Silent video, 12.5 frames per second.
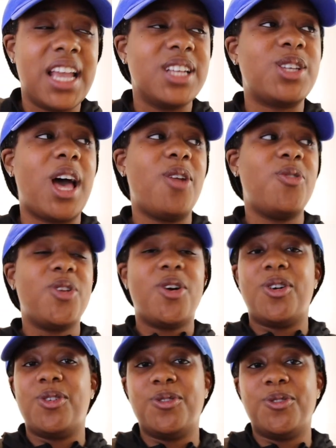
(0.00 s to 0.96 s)
So I don't
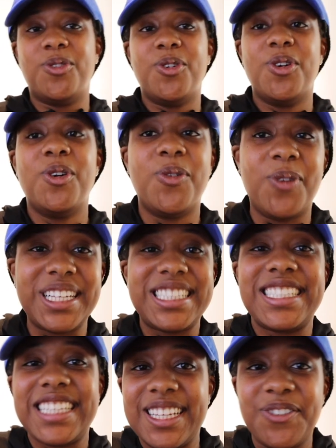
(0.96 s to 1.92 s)
know
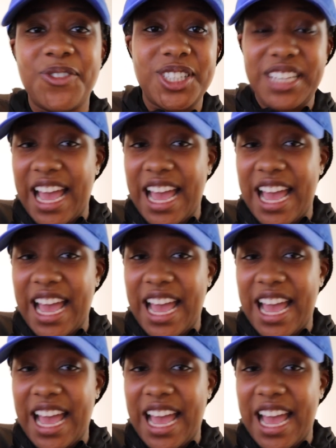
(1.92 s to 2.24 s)
which